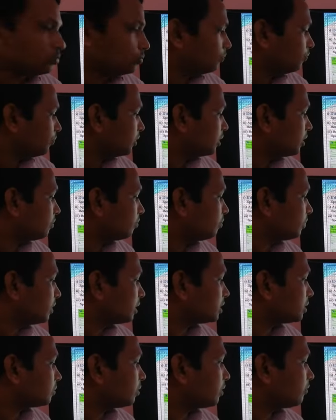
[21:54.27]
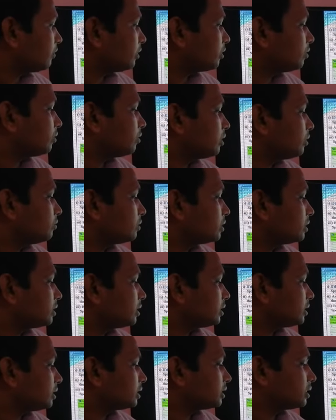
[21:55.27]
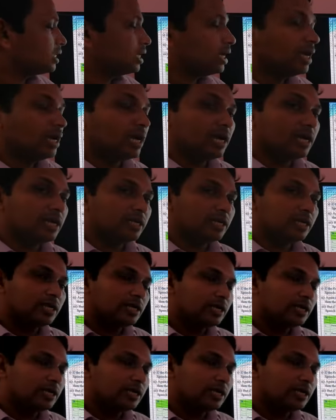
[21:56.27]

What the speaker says: to past perfect continuous tense. And